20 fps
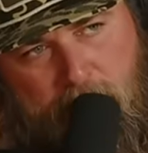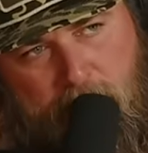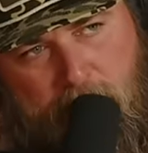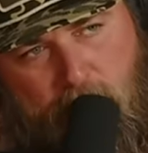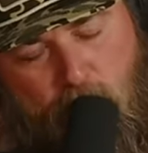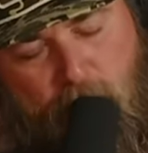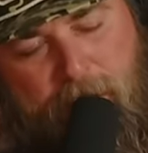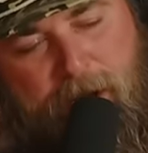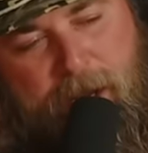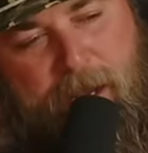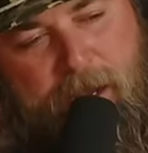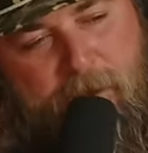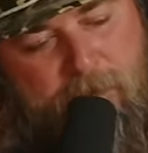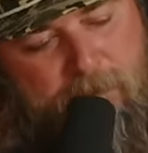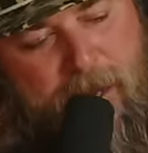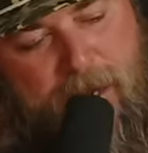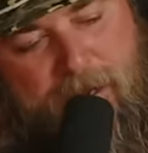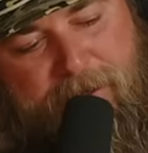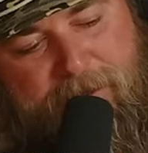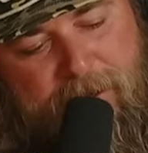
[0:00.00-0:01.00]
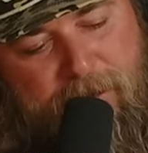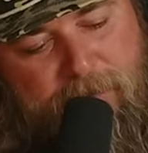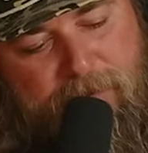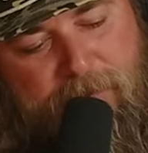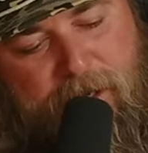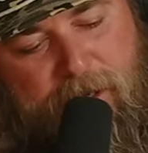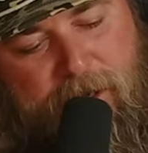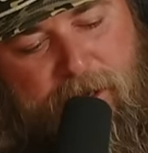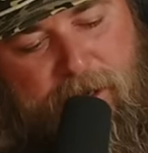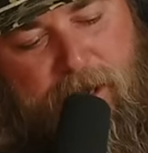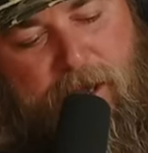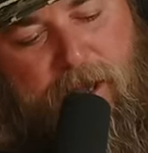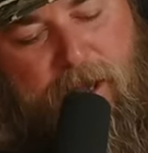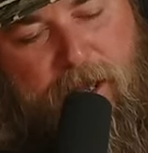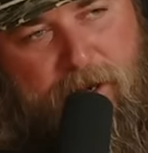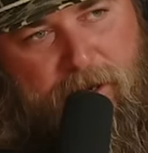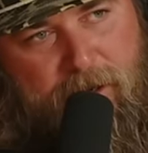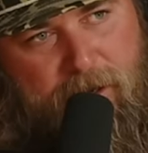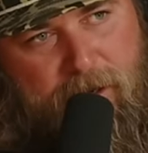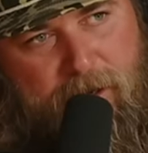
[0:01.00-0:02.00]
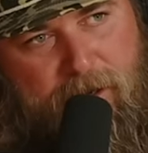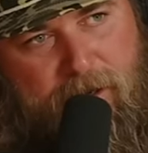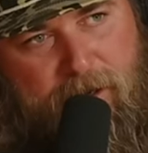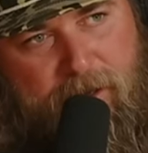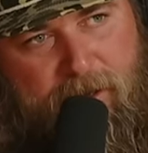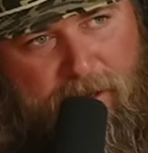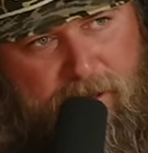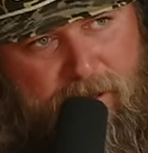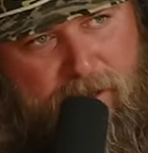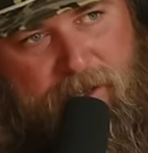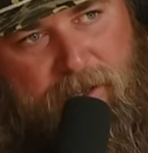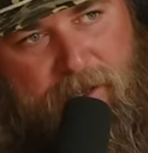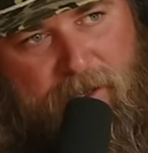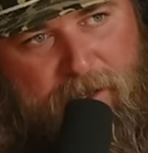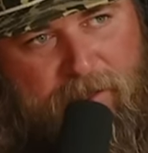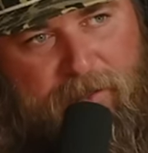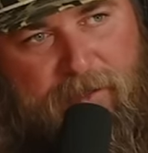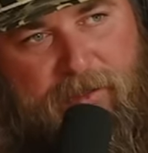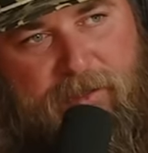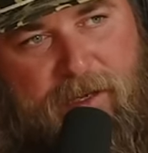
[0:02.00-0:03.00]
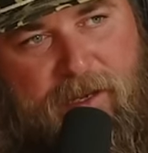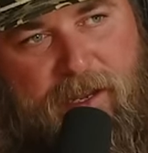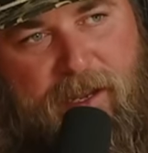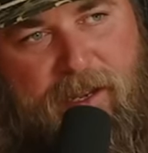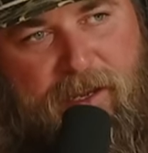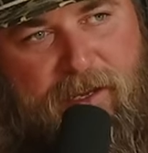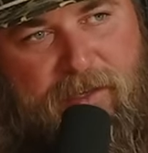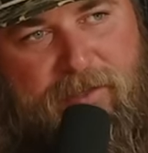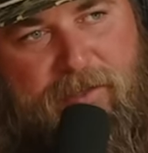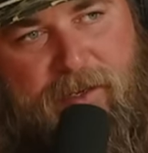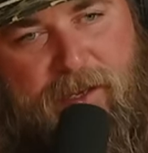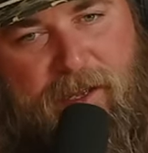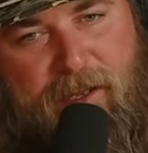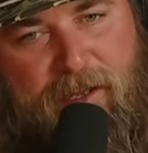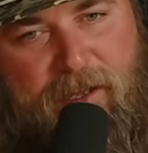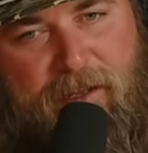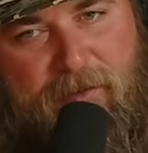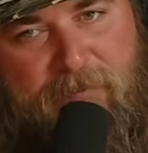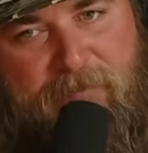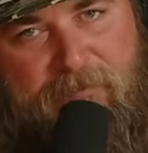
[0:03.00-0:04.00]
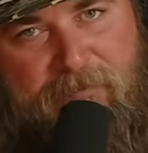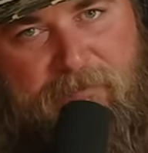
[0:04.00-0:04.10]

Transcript: When he picks up the gun, because it's like a, it's like a,